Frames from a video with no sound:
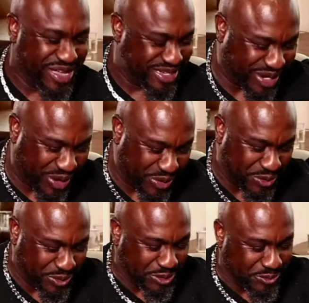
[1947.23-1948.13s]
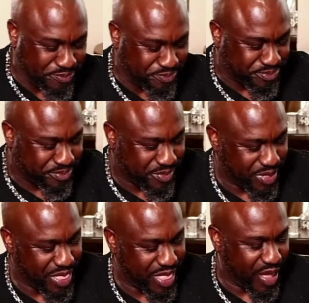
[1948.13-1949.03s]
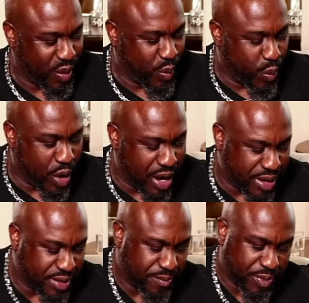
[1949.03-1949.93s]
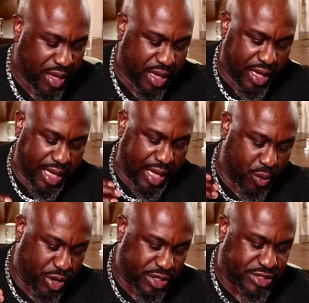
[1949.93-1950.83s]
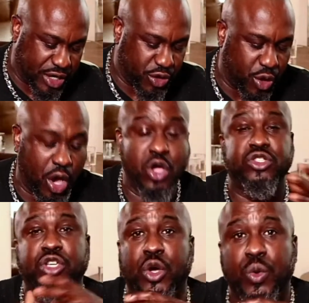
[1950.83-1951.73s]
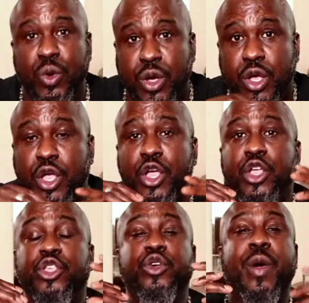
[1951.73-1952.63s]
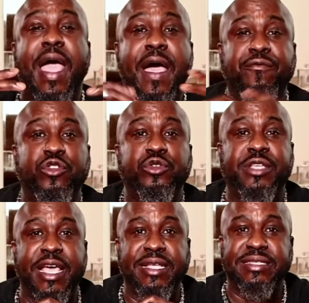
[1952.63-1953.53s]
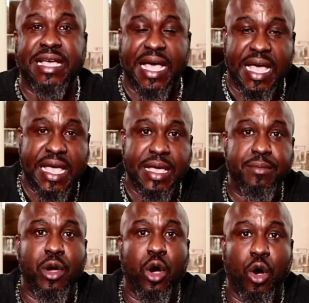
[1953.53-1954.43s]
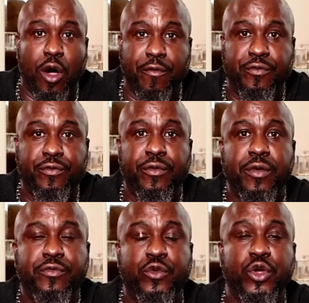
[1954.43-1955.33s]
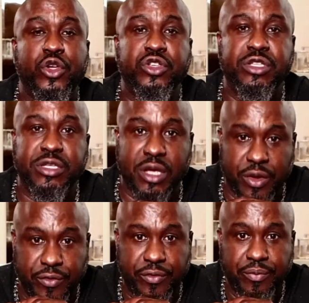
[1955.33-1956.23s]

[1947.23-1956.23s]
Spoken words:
So, one, I want to tell you also, you have to take time off for yourself.